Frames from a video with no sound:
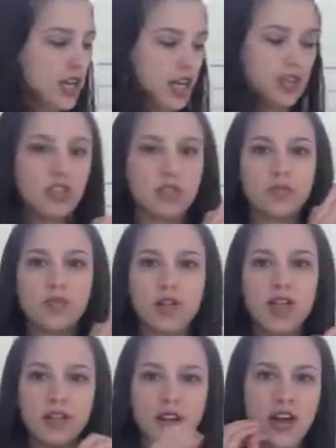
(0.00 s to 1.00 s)
and just
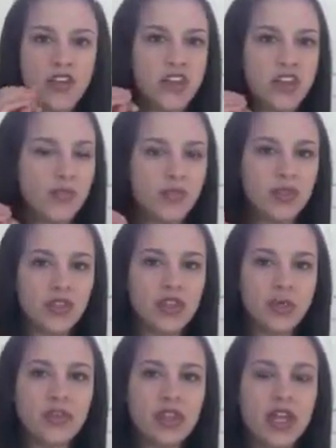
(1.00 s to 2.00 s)
dipped
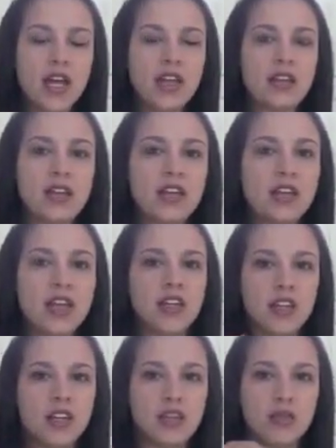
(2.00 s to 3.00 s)
the ends in
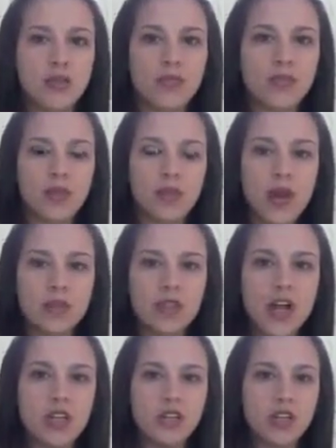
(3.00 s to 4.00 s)
it and wiped
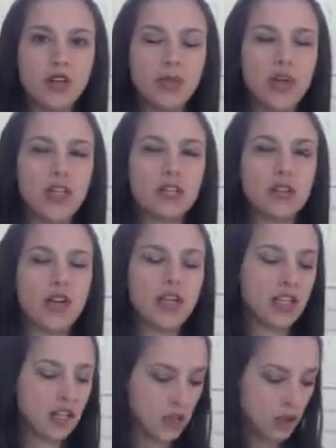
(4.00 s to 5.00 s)
it off a little bit so I
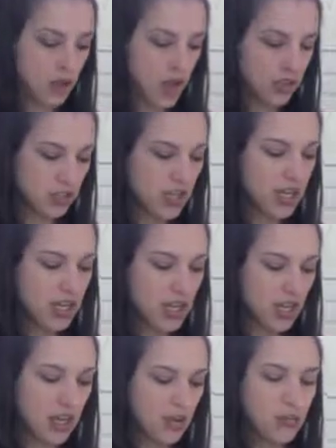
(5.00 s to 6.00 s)
didn't get too much.
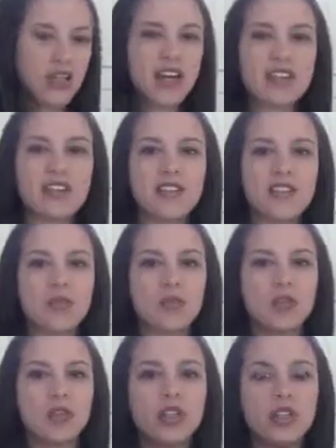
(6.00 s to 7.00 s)
And because this is a
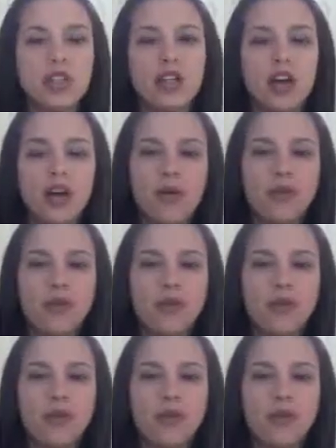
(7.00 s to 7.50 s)
really